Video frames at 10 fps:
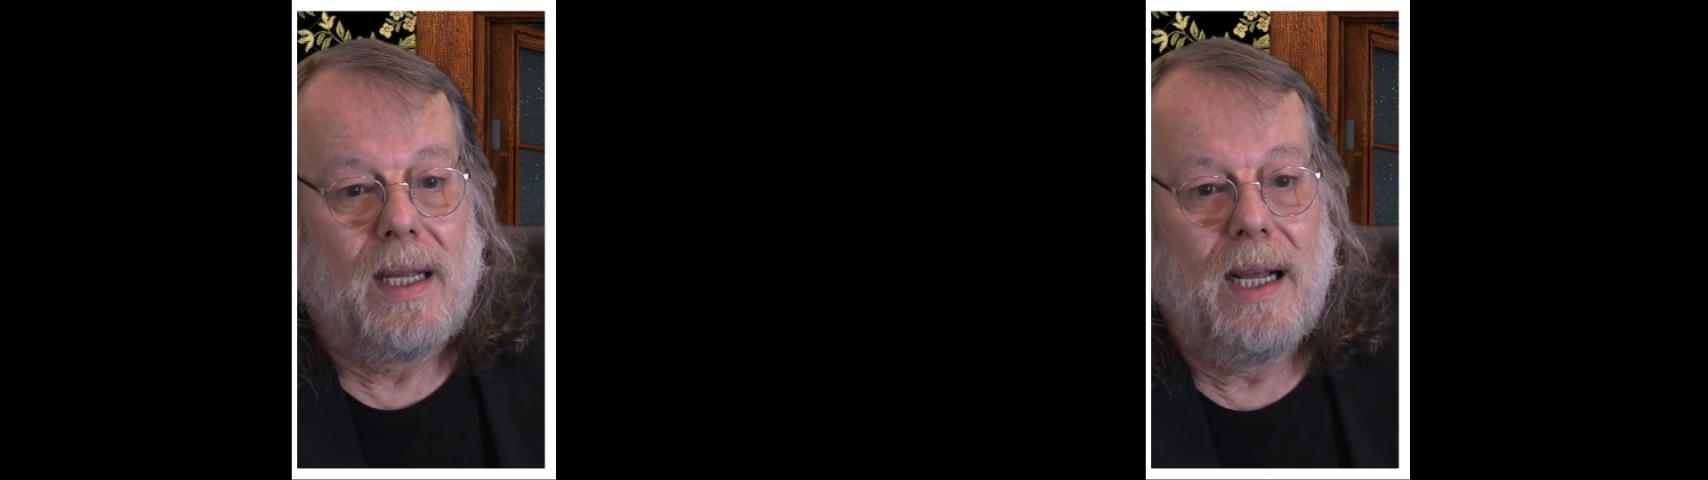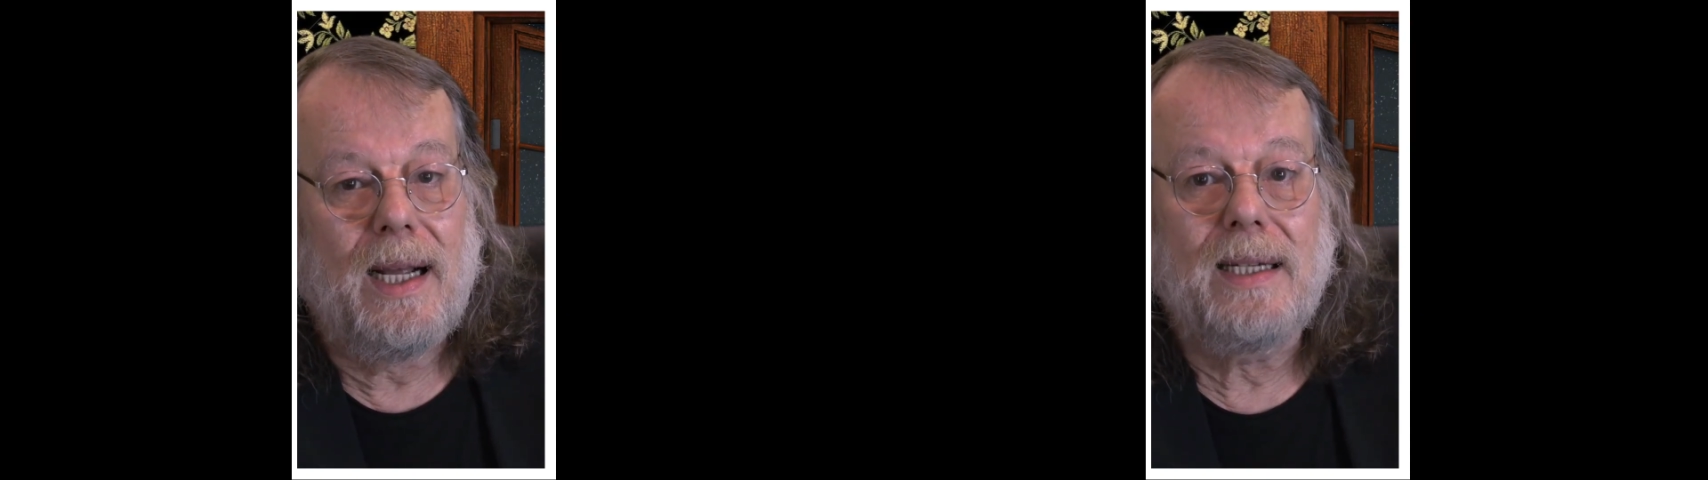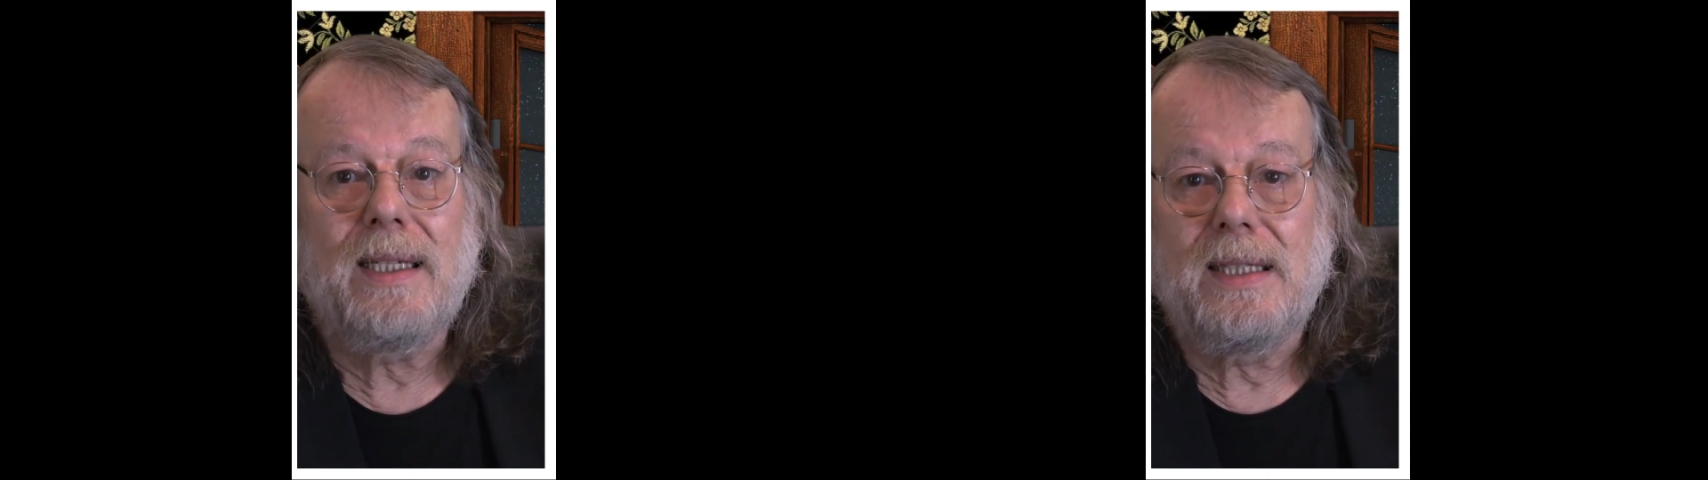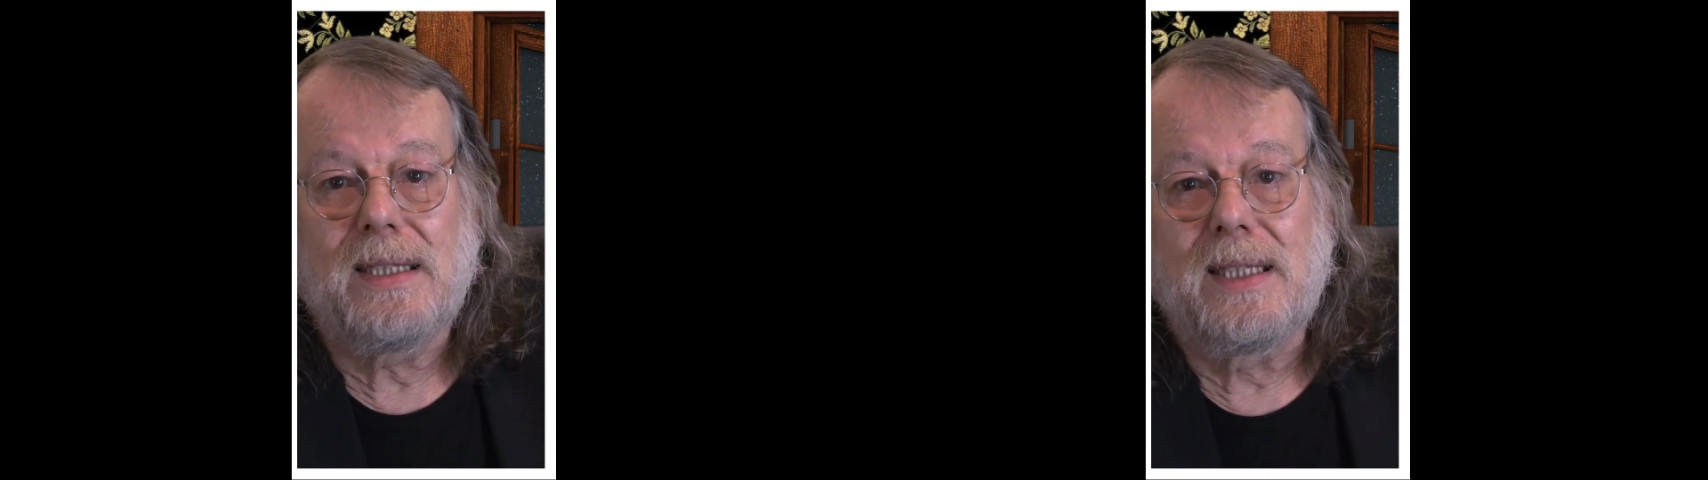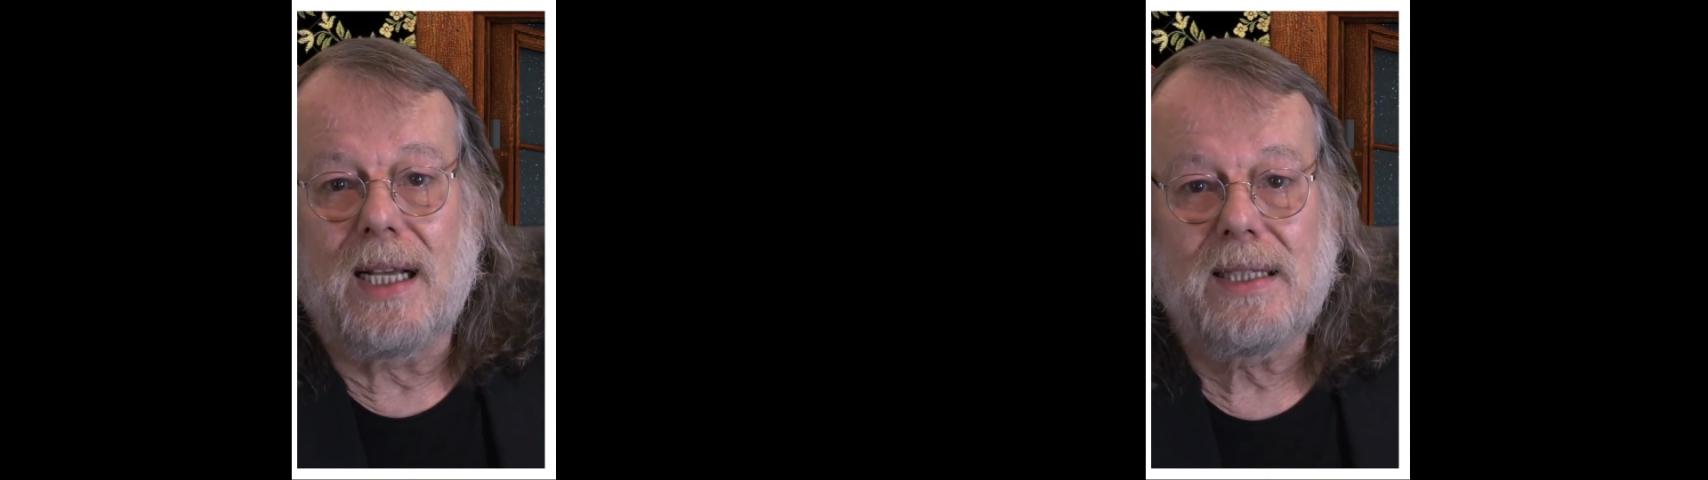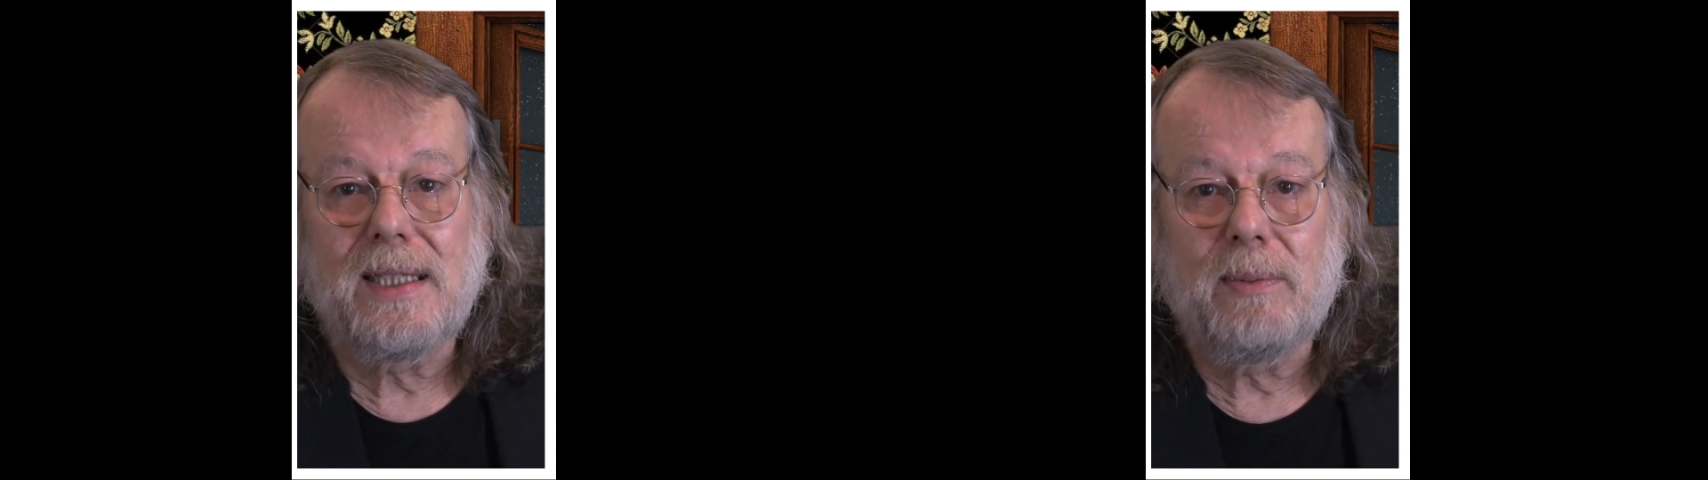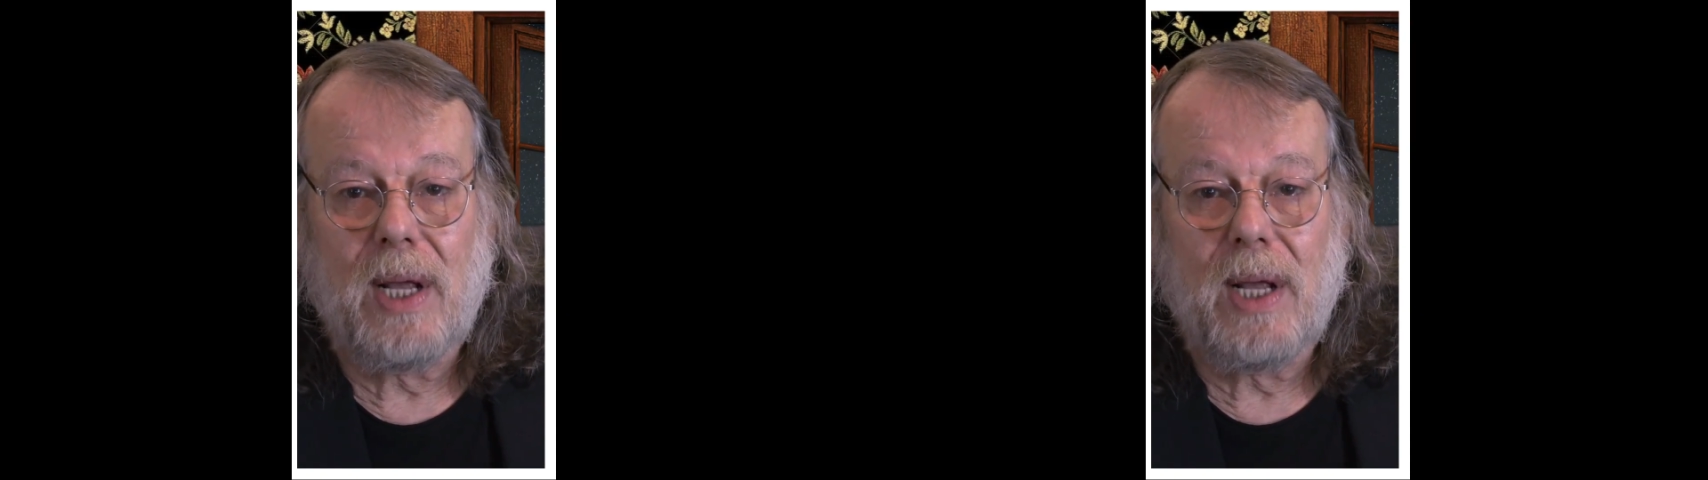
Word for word: And thus it